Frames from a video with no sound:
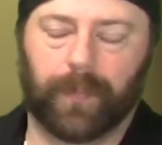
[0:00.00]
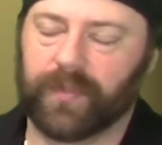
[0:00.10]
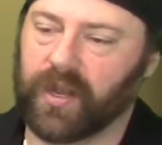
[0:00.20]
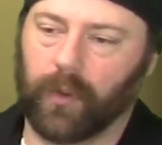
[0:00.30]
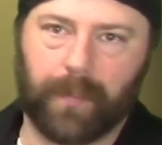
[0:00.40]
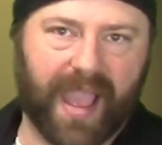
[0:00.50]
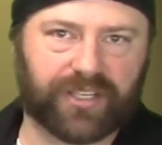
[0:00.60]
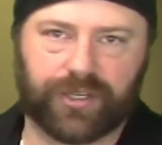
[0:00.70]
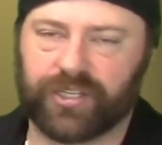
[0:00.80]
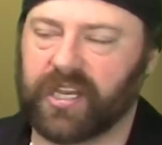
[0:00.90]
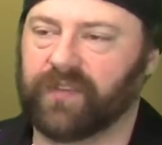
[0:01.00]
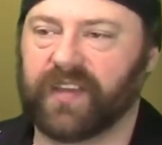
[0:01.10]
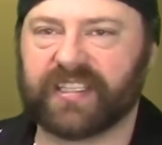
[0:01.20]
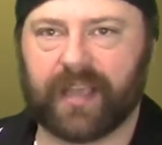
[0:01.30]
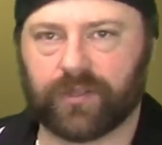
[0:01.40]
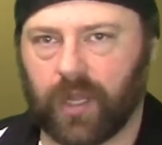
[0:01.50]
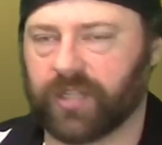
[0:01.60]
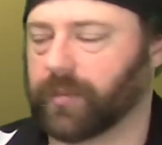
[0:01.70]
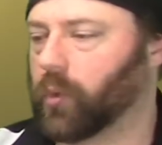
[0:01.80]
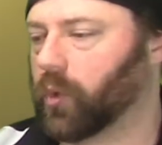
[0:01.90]
Master Chief, he sounds
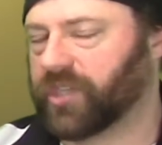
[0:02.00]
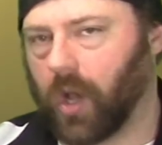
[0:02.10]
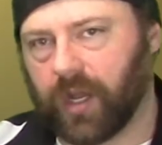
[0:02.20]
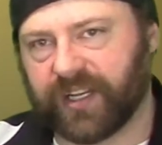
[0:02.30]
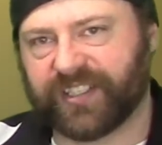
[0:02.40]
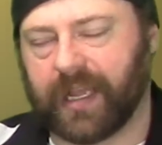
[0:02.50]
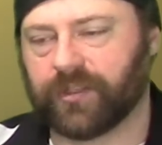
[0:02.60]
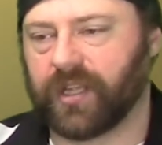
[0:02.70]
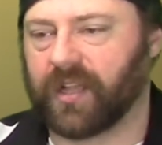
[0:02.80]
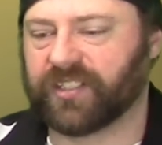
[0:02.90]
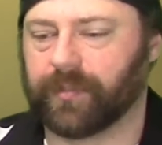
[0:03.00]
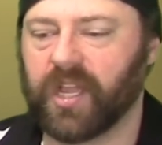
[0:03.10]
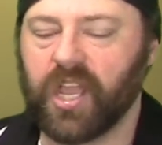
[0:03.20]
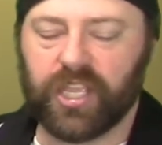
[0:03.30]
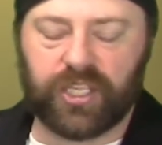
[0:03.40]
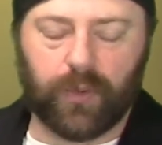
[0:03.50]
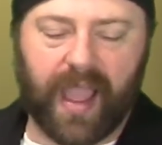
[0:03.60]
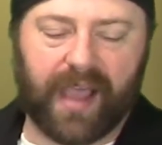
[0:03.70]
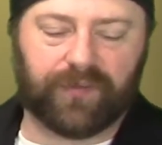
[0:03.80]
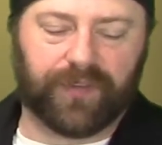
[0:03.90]
awesome. Cortana sounds awesome. You
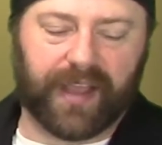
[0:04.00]
have